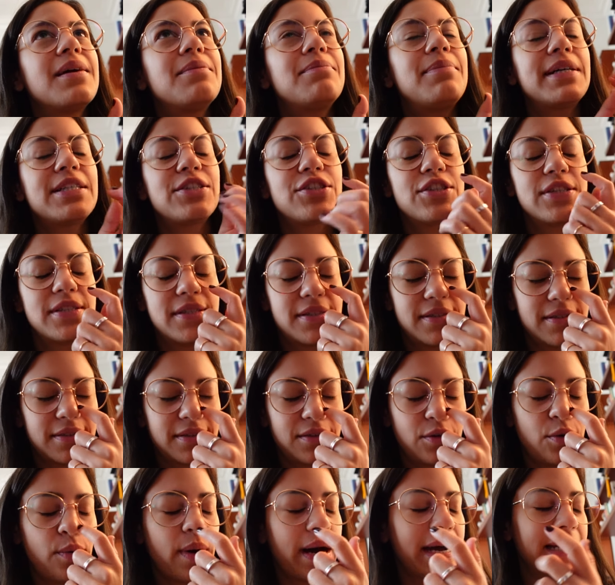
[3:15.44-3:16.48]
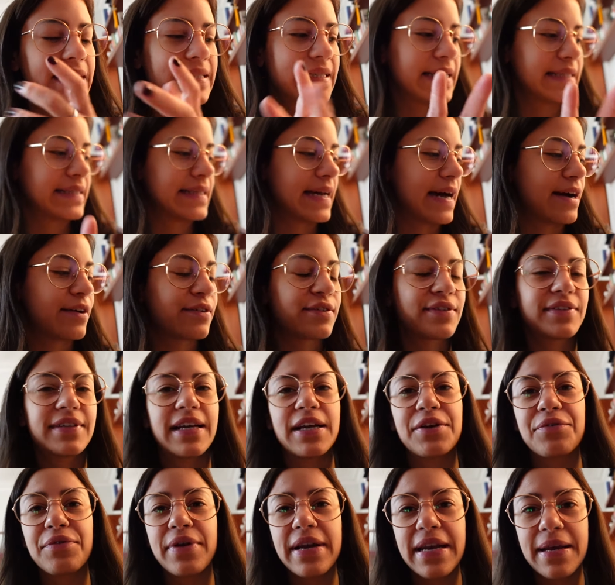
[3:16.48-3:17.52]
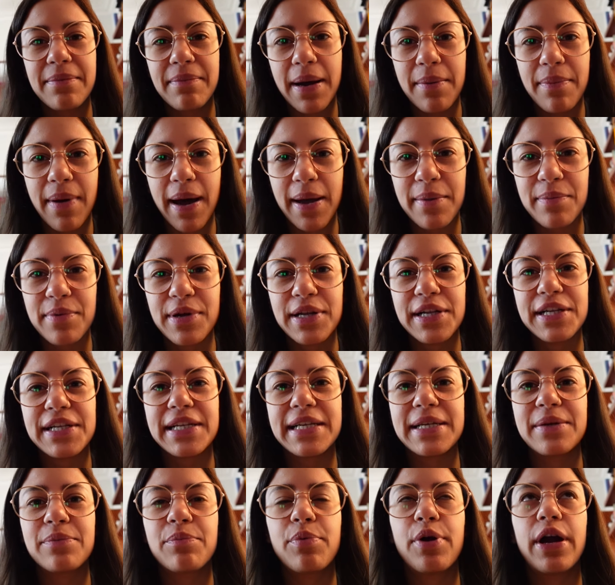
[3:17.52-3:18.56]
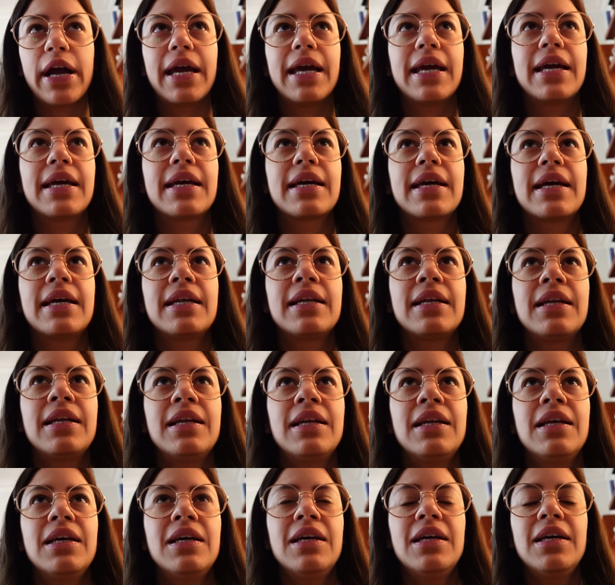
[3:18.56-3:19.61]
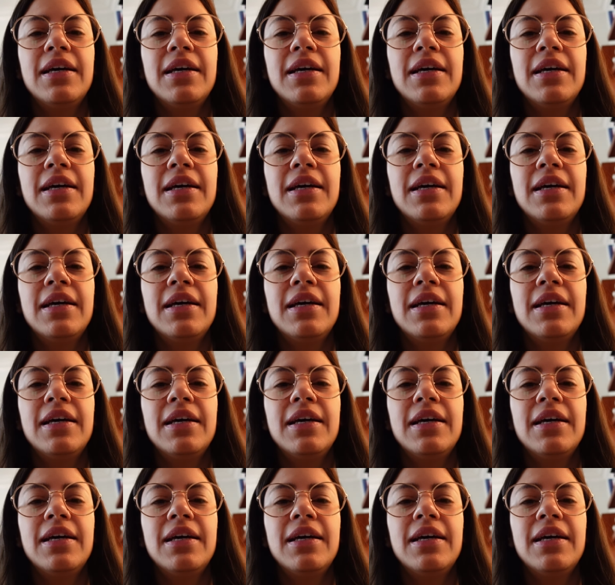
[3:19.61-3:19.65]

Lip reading: by just quieting down and reading my Bible and praying, and